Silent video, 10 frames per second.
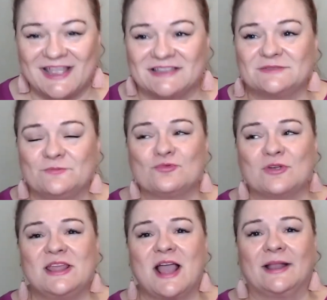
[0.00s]
It's
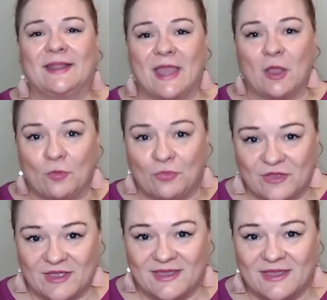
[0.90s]
really
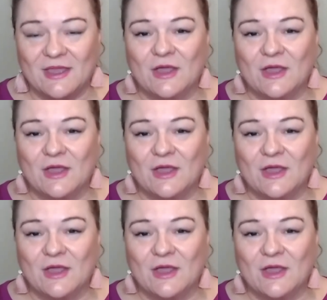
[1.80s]
unhealthy